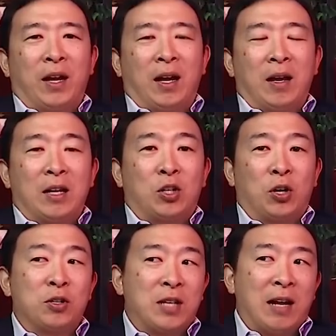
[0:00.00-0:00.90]
uh, it
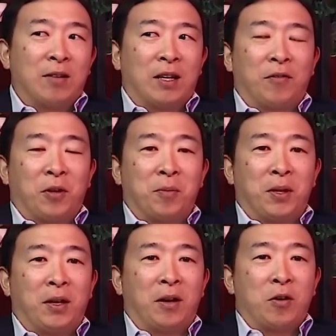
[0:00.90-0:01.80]
turns out that if you're a
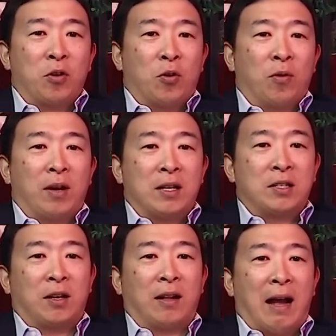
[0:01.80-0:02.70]
billionaire, you don't
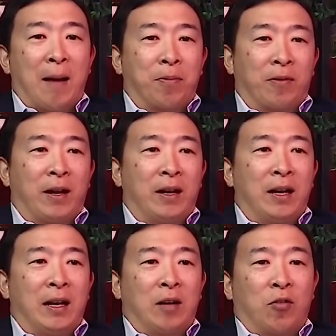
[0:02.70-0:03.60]
necessarily operate
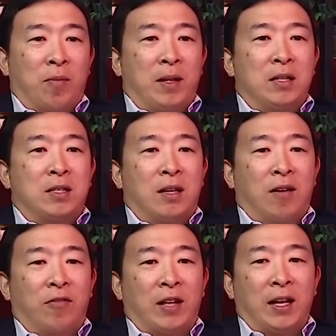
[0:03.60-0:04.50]
in increments
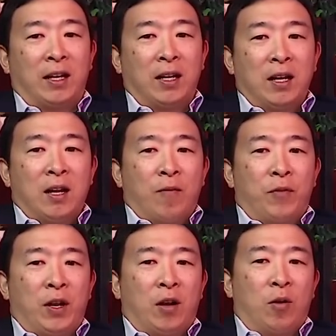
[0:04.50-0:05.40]
of like
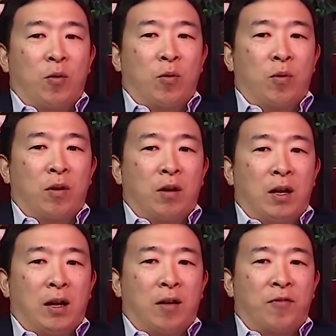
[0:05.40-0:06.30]
you know
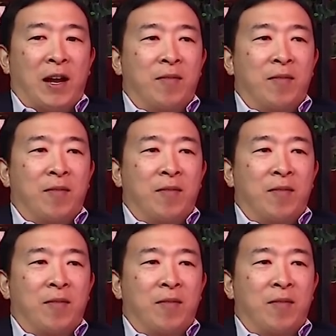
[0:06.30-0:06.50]
uh, five